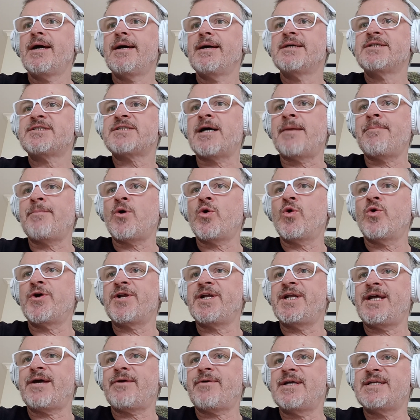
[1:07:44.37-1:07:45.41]
Some
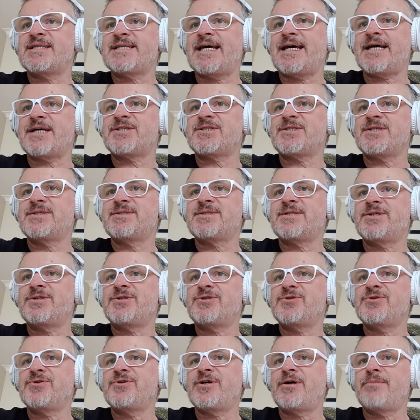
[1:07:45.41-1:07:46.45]
ordinary textures that
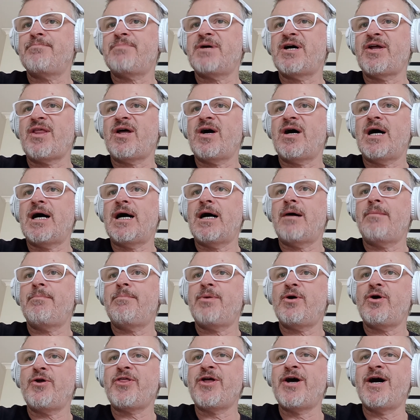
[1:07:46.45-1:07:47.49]
do not bother
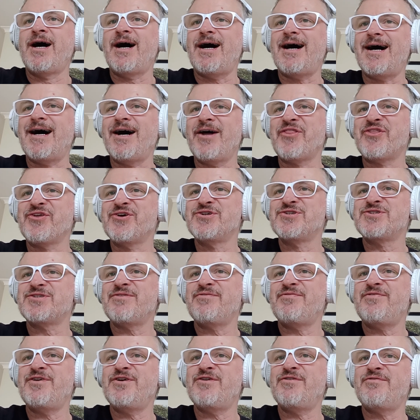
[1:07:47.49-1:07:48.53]
others
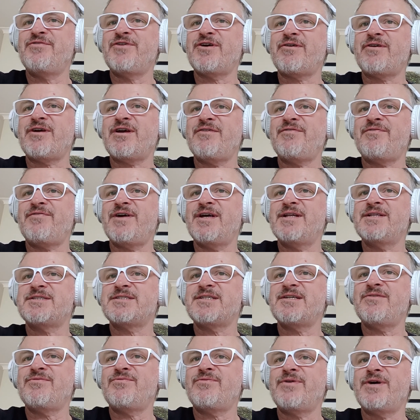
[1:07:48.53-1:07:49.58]
feel very
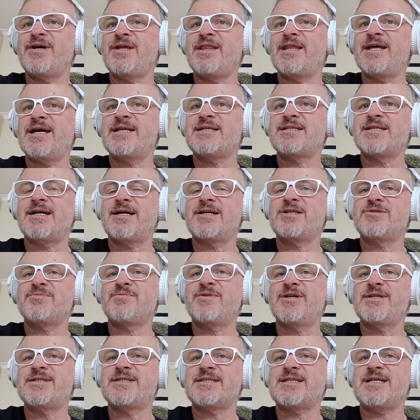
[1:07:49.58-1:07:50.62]
offensive when they touch
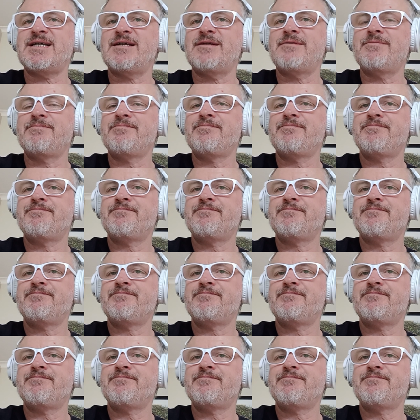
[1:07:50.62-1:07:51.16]
my skin.